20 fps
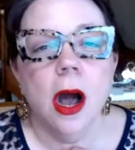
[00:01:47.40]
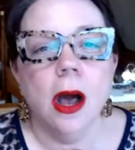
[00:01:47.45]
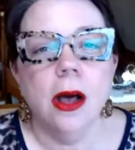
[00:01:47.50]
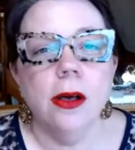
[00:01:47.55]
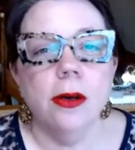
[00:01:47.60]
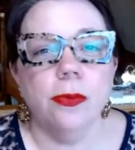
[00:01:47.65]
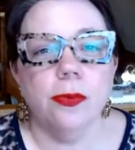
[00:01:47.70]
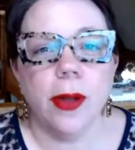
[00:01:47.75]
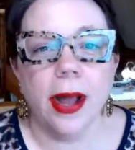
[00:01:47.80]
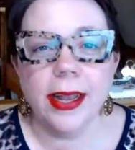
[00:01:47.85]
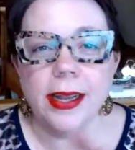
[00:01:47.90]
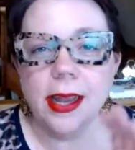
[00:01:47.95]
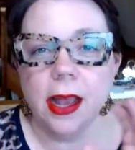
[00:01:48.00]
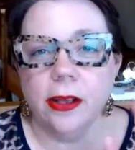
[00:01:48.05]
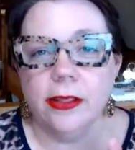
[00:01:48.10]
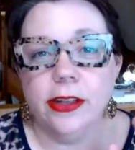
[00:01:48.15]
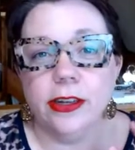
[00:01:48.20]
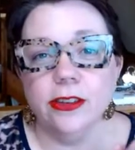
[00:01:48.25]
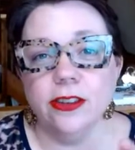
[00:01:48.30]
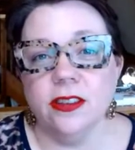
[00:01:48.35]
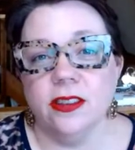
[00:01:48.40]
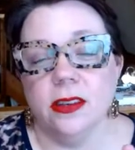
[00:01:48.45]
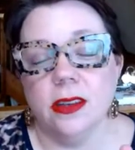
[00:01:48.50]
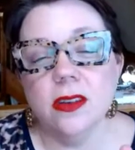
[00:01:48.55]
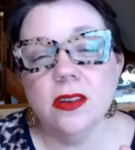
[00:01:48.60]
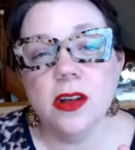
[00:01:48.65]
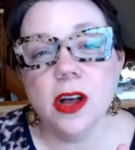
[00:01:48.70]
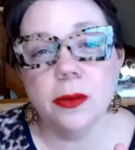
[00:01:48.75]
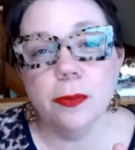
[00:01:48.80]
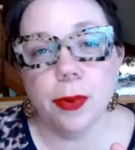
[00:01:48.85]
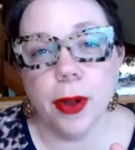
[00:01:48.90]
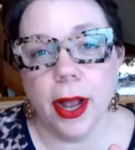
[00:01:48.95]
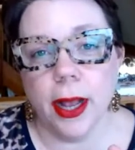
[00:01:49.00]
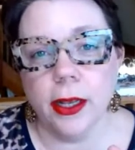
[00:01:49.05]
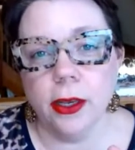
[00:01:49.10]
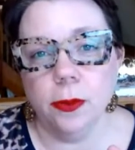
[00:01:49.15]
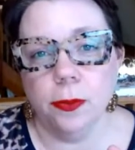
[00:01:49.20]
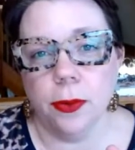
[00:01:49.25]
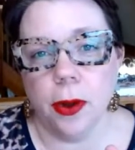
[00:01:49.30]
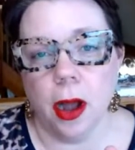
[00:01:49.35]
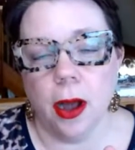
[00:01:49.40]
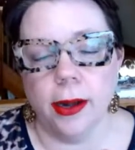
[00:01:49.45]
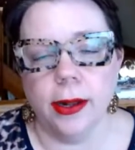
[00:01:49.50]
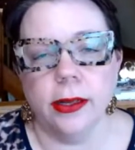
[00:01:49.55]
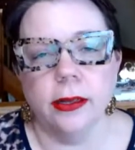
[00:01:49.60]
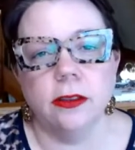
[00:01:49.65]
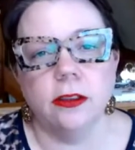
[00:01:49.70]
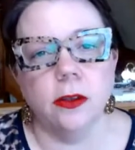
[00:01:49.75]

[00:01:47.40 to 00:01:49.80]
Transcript: Uh, right now, they're still a brand new product.